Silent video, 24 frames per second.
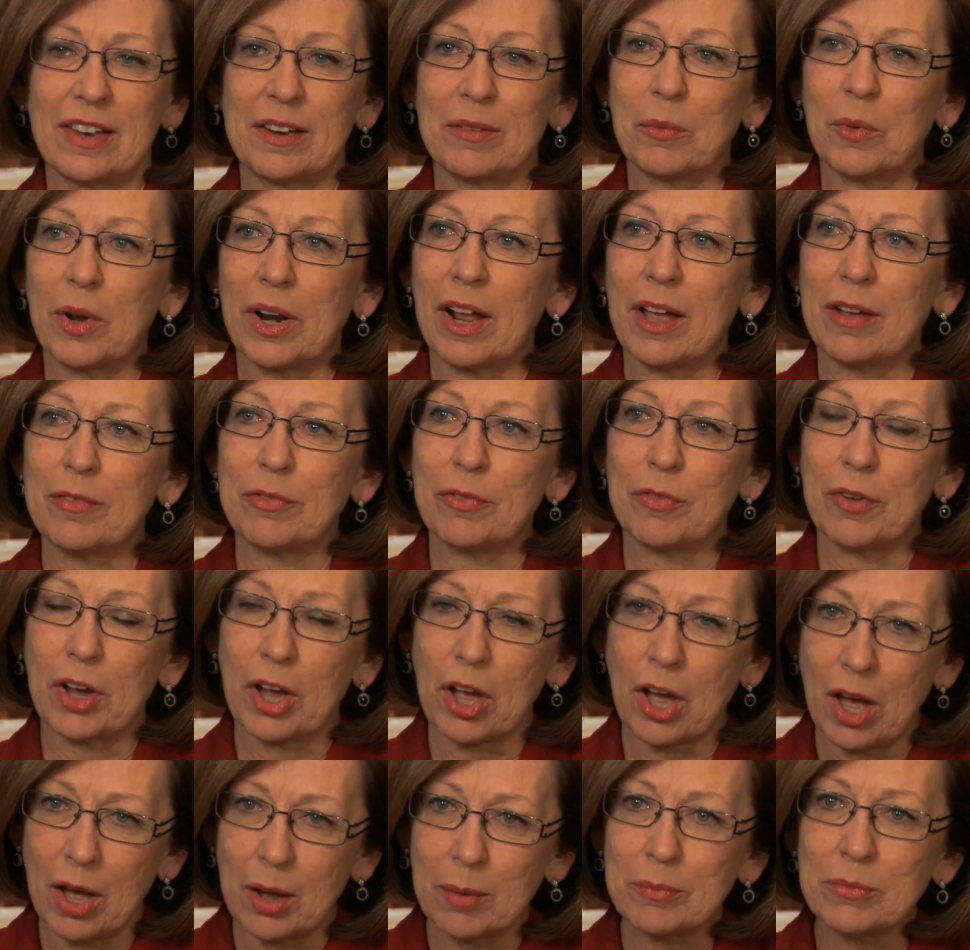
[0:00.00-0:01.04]
And what I've
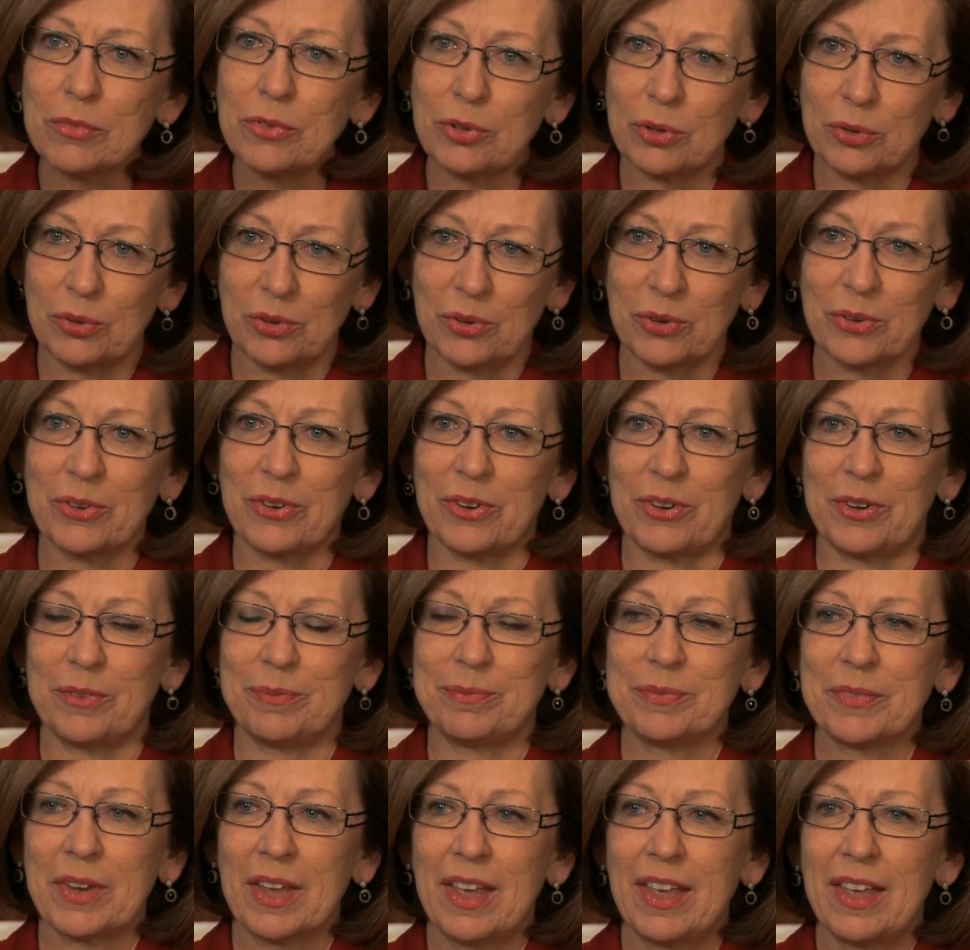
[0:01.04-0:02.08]
come to
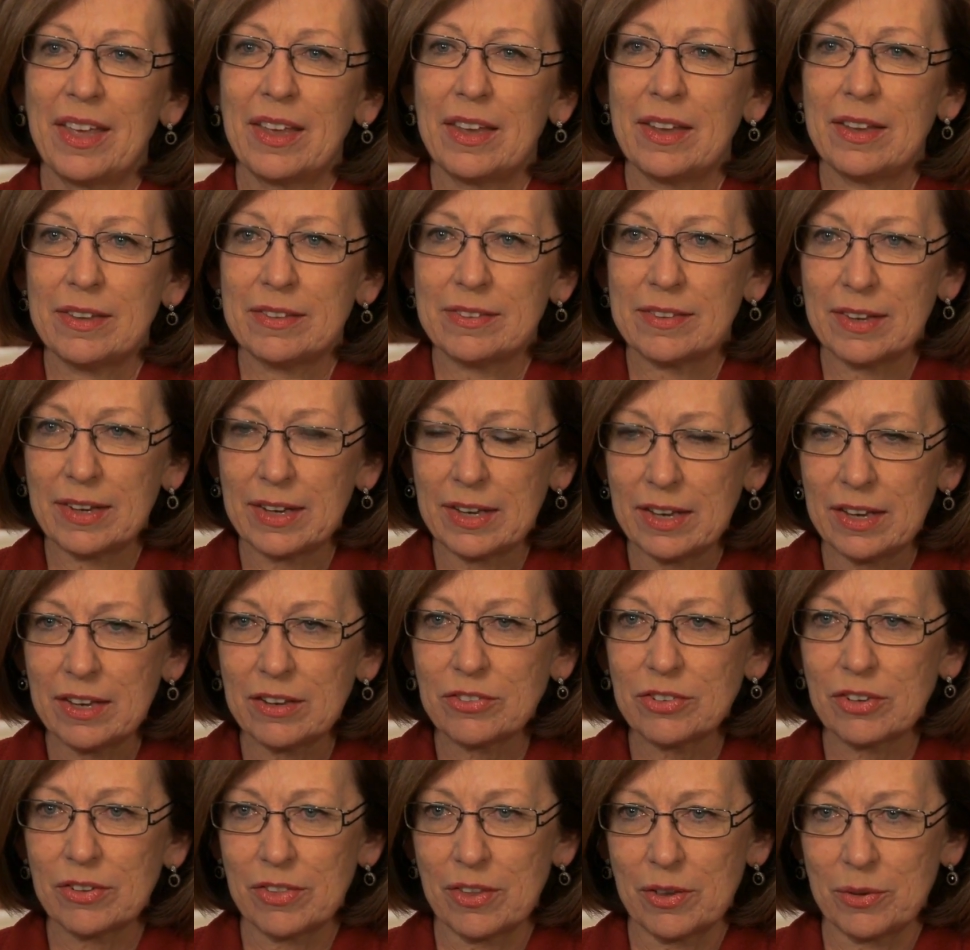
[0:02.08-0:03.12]
learn is in
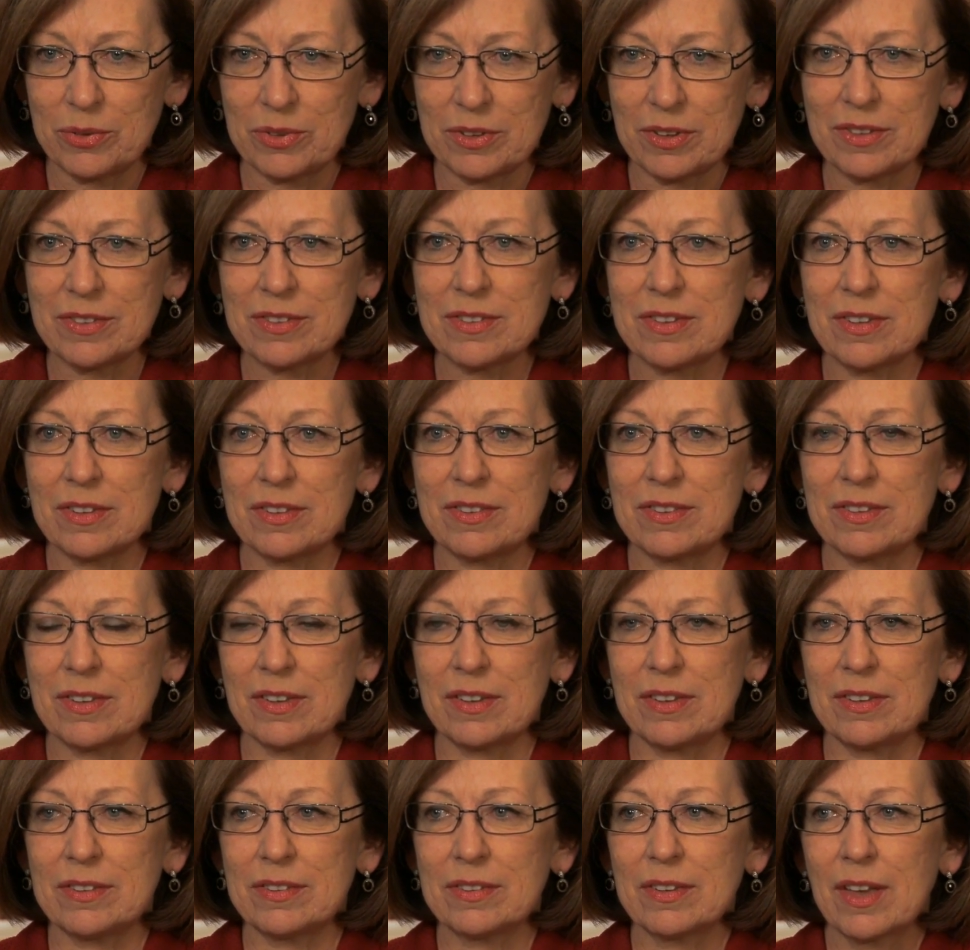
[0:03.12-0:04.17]
each of those
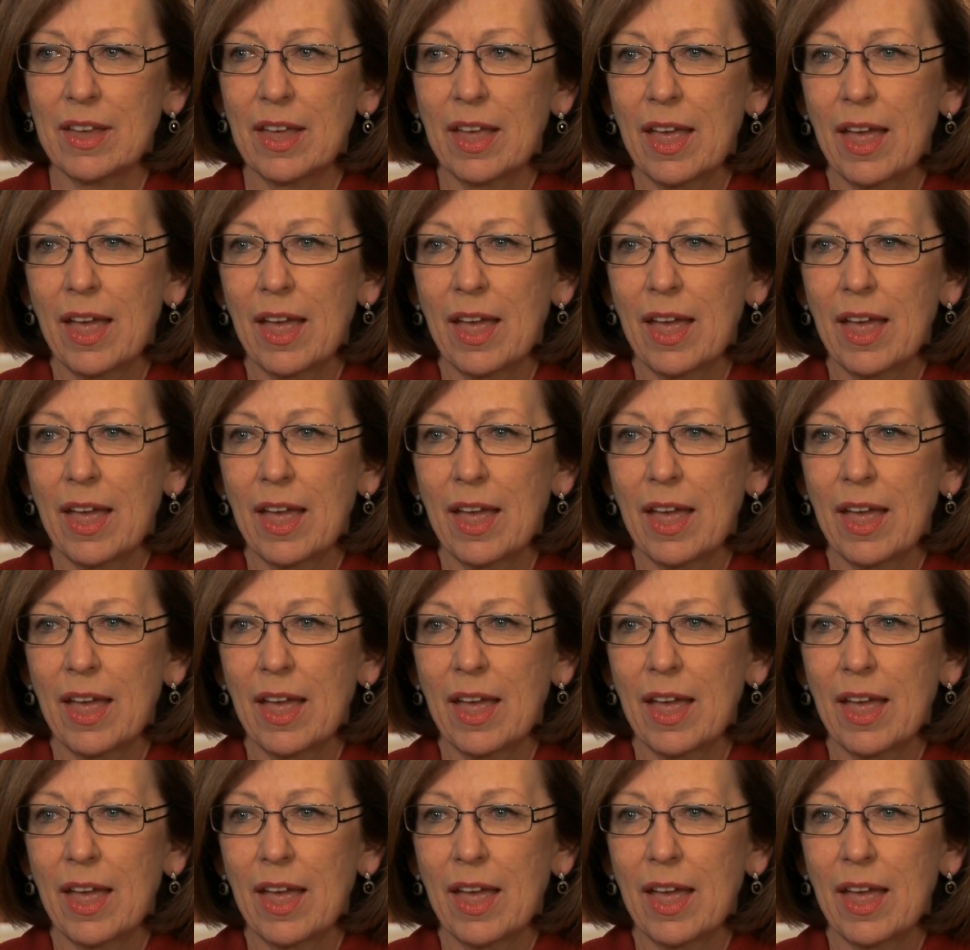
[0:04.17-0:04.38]
instances,